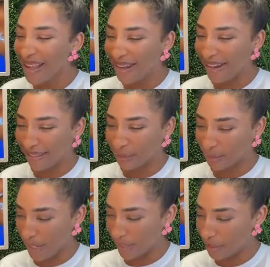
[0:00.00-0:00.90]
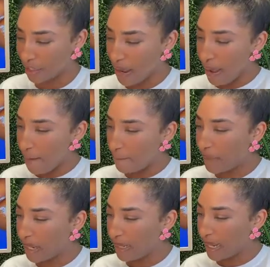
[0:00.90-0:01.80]
Not too much.
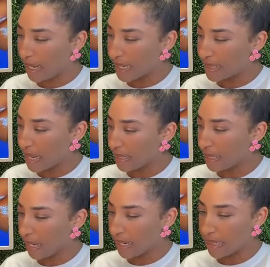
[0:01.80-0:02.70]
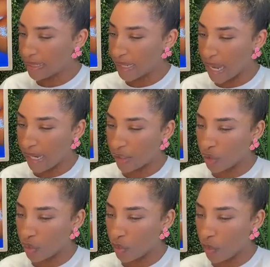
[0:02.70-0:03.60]
But like I said, guys, I
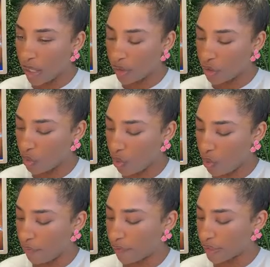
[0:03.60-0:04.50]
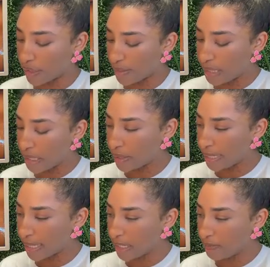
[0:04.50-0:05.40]
do want to go over some
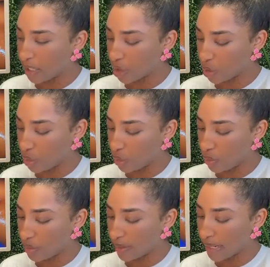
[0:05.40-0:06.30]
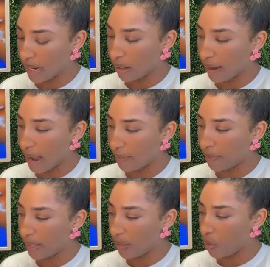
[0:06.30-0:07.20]
deals and specials that are
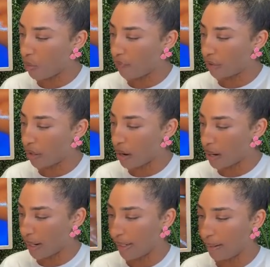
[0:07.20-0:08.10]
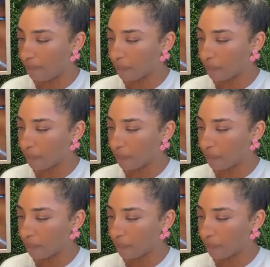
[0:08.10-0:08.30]
happening over on